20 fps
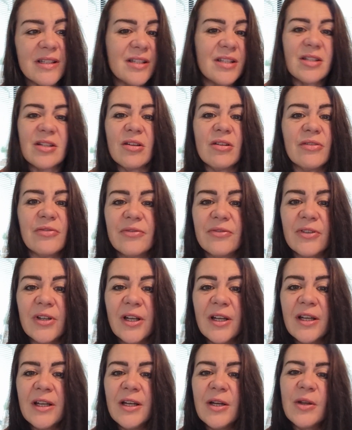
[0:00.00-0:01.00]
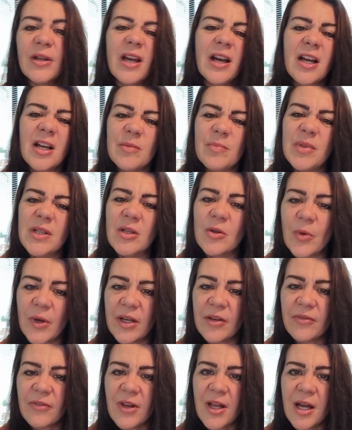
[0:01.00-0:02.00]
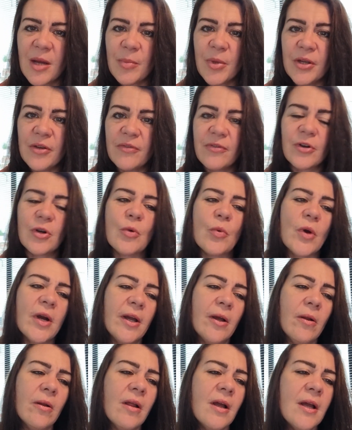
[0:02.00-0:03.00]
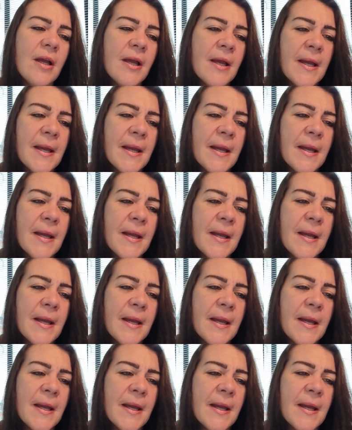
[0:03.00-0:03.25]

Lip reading: stuff that had been quite flat about for a while,